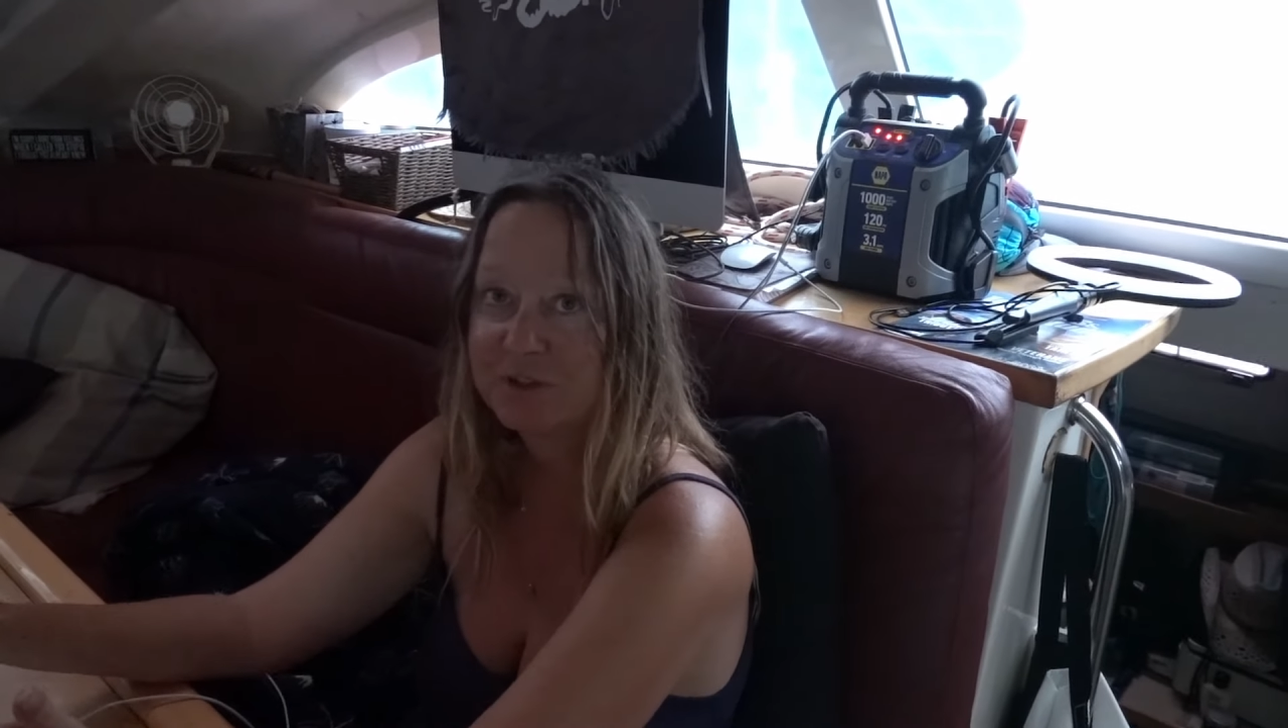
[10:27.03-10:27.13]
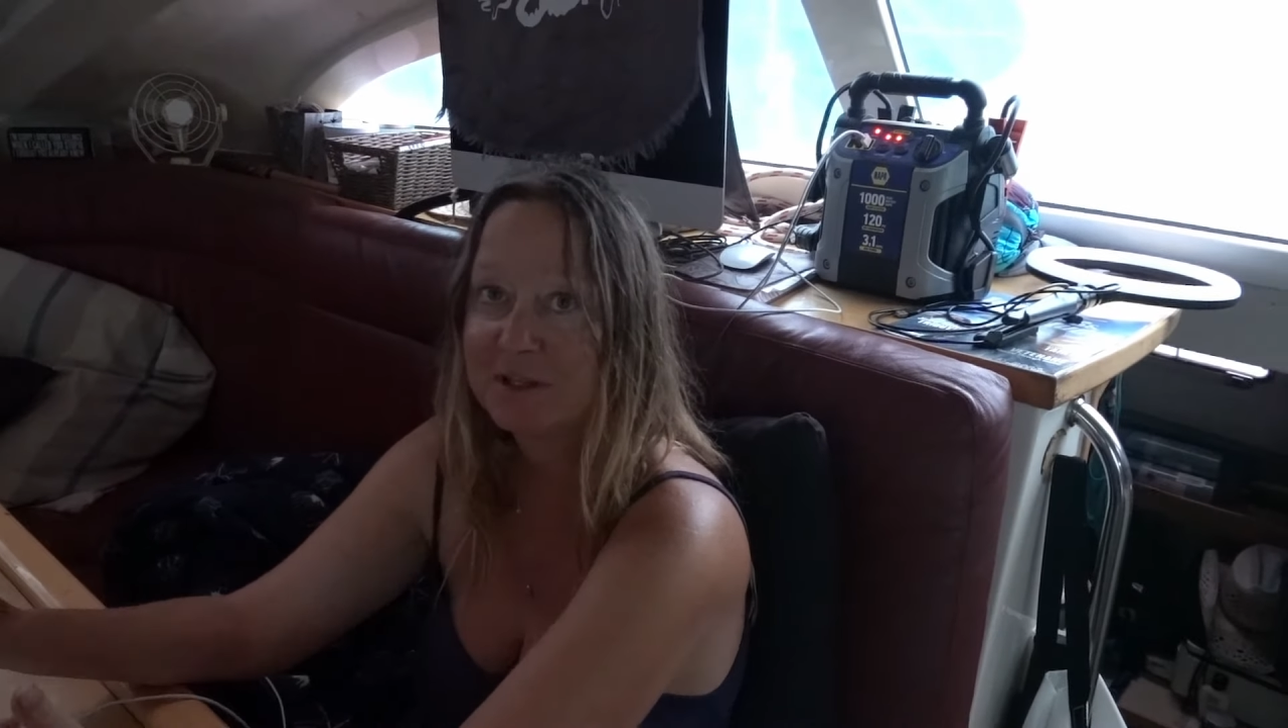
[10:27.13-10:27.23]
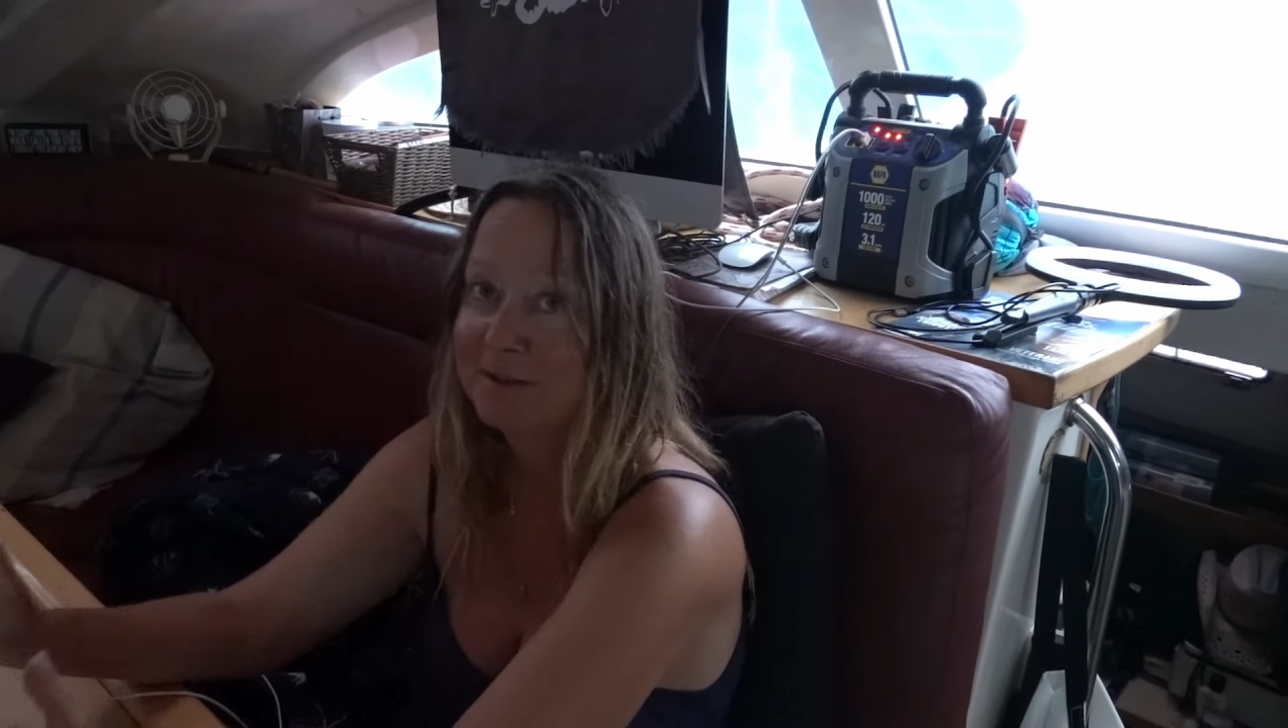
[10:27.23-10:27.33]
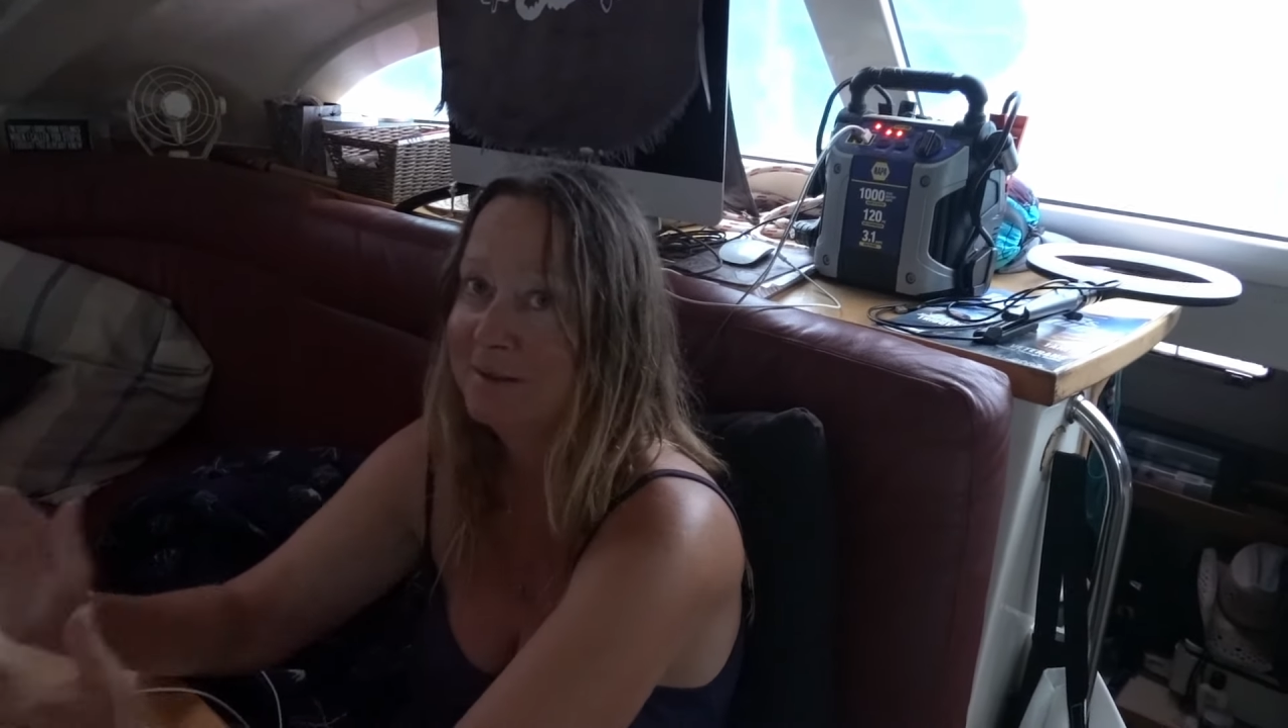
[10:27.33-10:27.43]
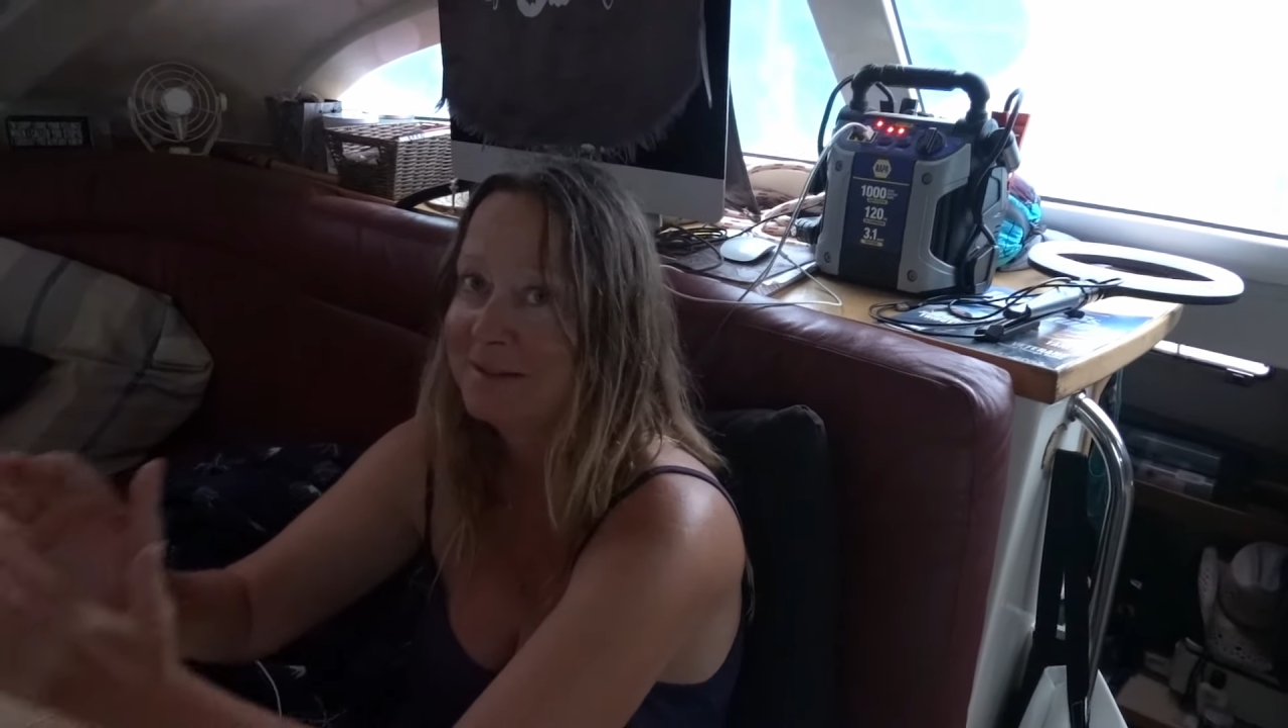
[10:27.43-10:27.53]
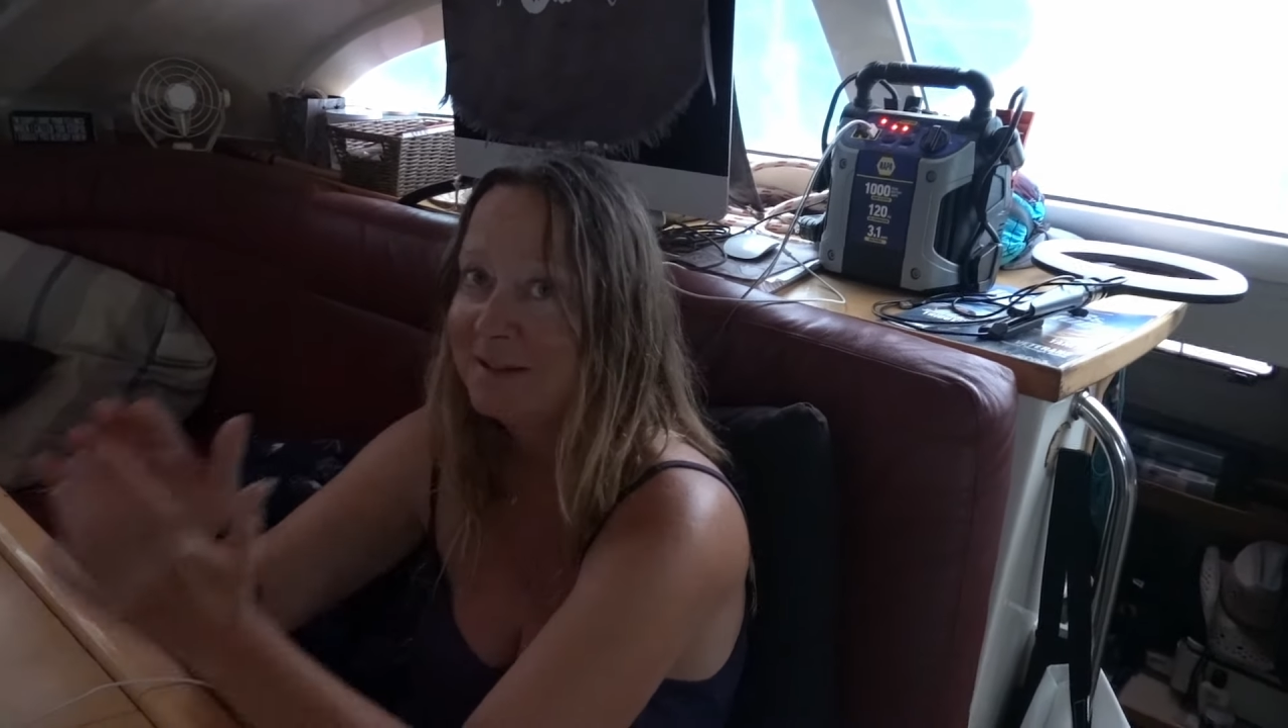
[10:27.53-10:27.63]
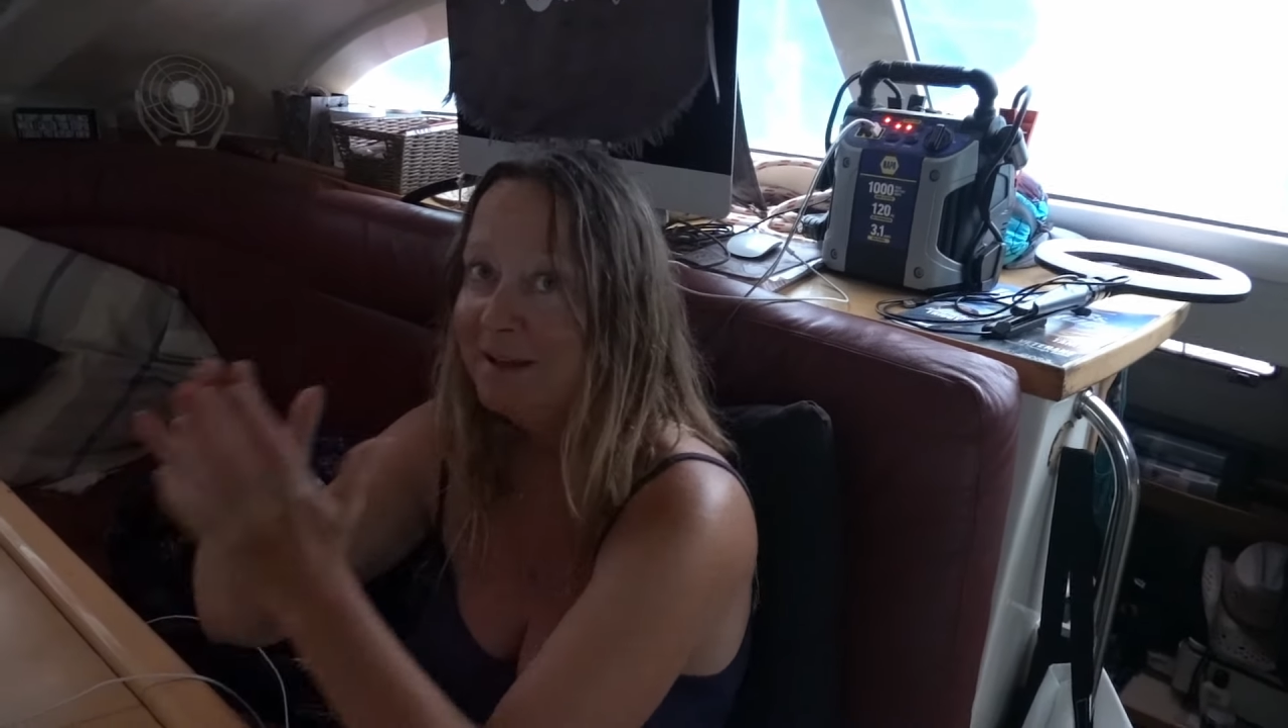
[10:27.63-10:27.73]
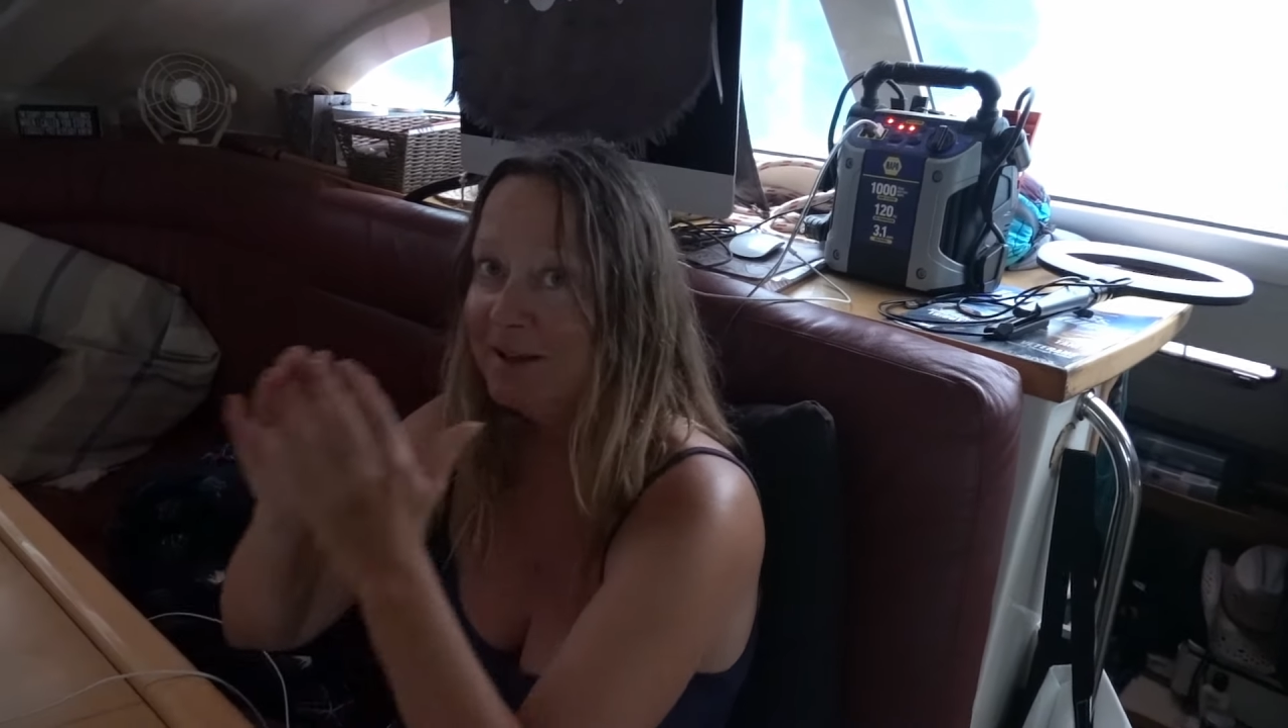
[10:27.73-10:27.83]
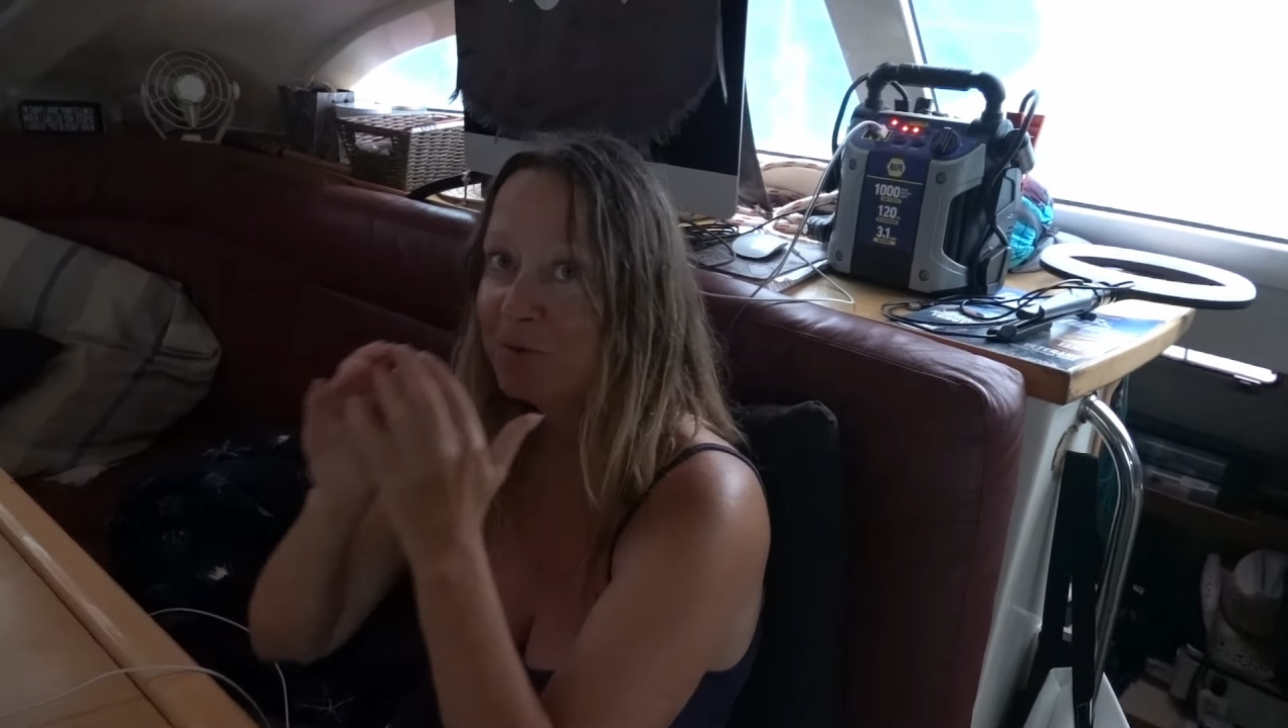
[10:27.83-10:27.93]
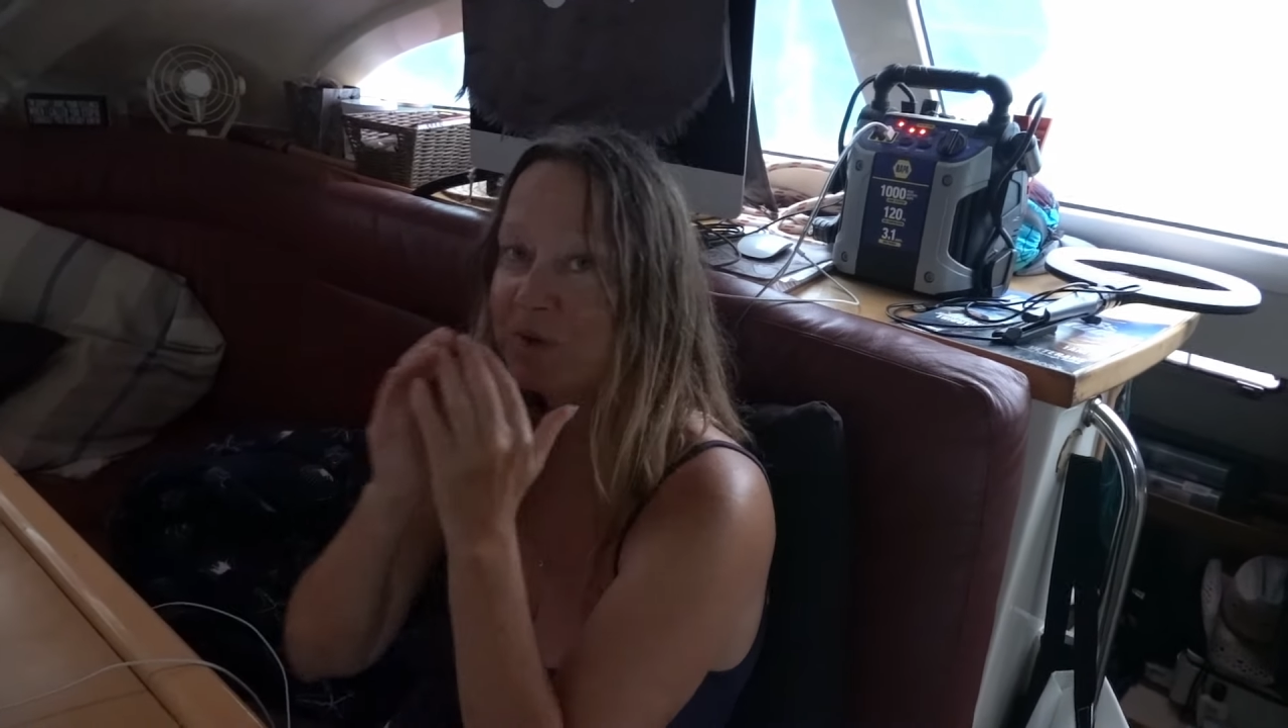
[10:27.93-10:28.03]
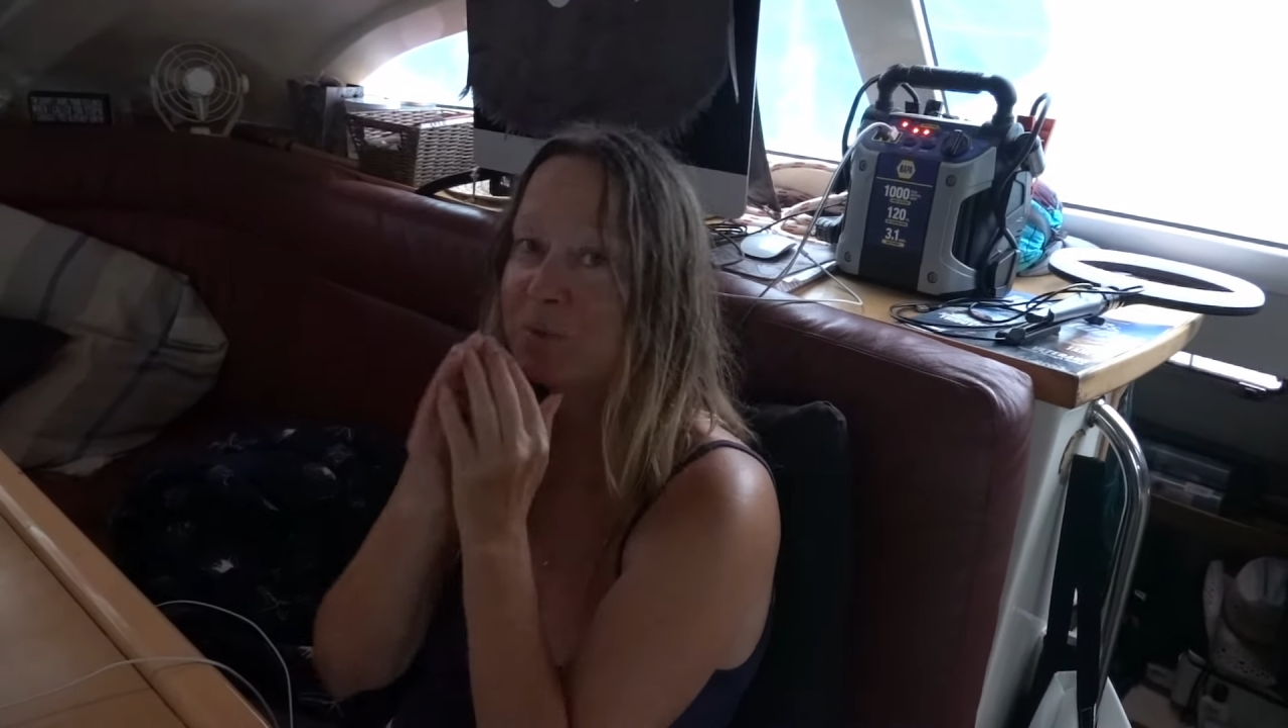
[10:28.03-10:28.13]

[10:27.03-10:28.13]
that